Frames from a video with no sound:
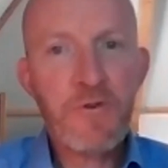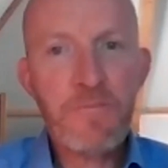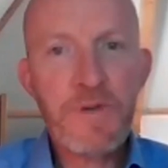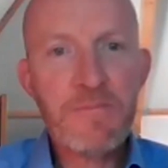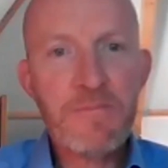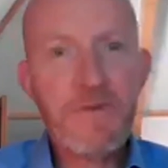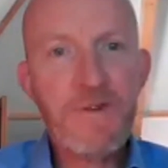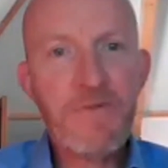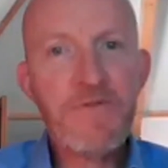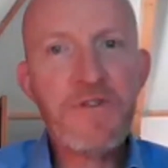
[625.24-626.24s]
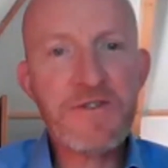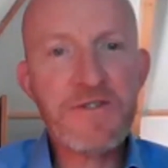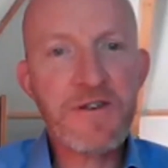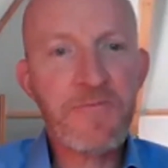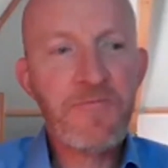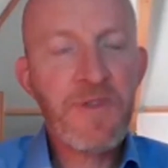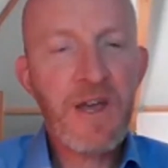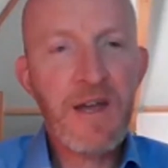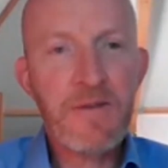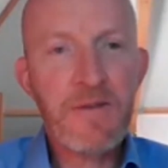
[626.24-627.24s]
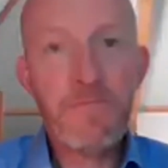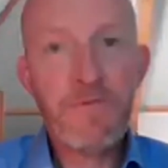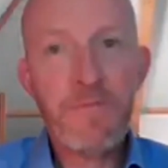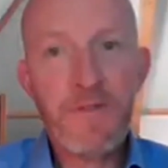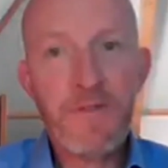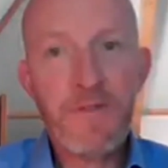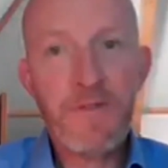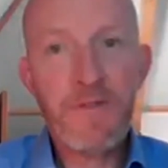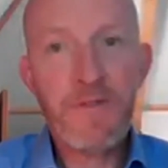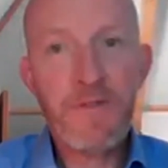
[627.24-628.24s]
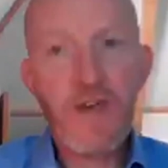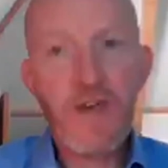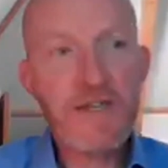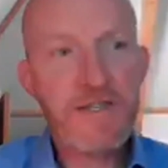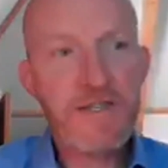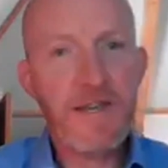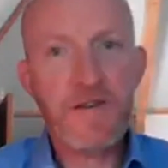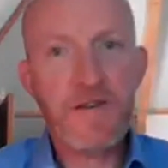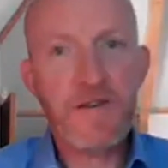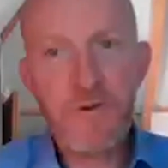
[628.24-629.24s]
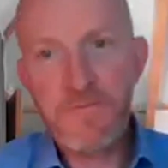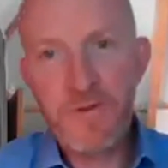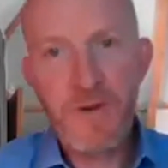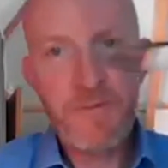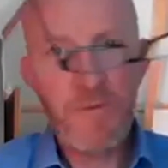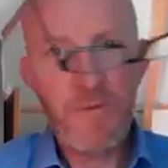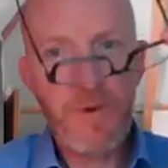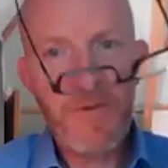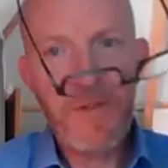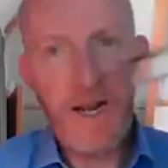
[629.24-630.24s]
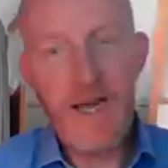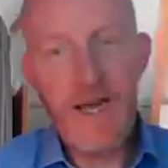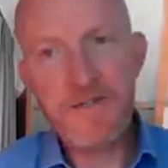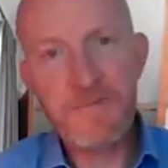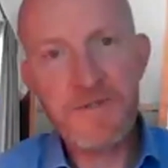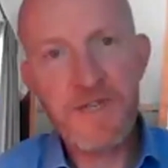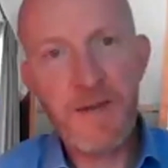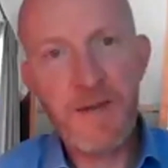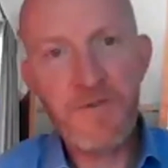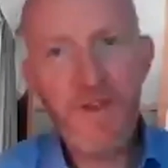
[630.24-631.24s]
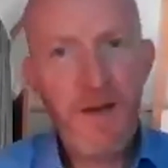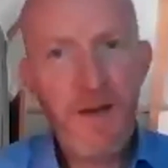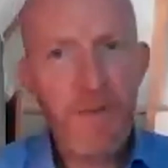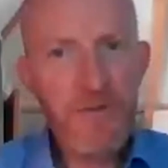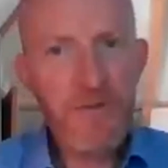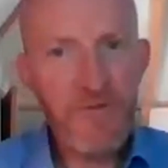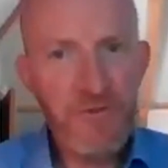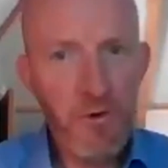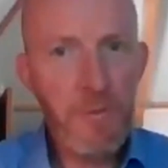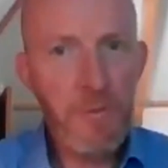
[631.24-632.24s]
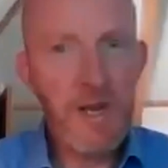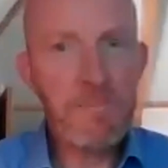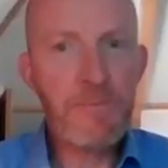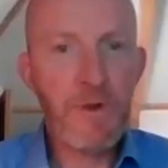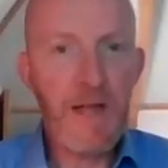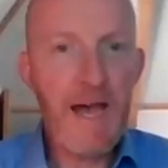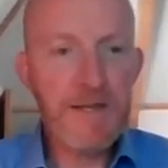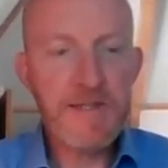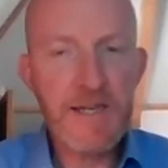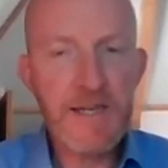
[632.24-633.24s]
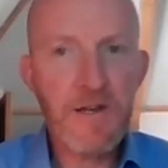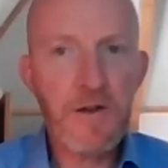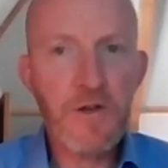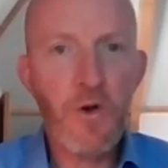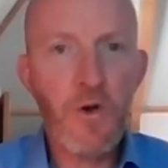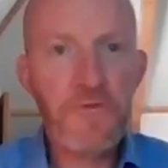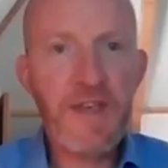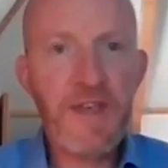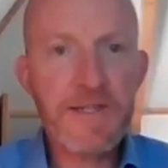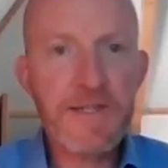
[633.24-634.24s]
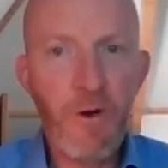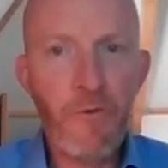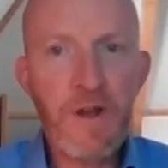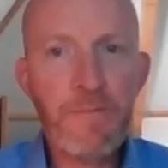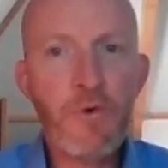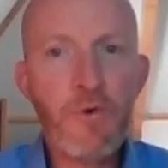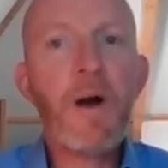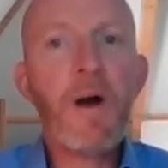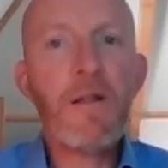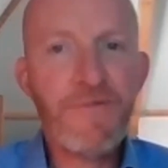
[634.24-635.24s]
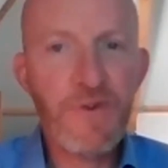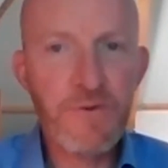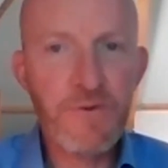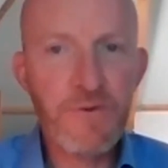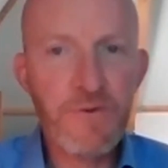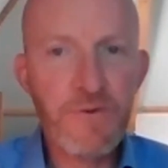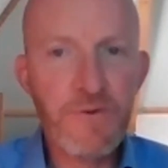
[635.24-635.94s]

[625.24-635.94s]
being in my 50s, that, and probably the fact, the eyesight, I've been, might be wearing the glasses sometimes. But so many people access our content on their mobile phones.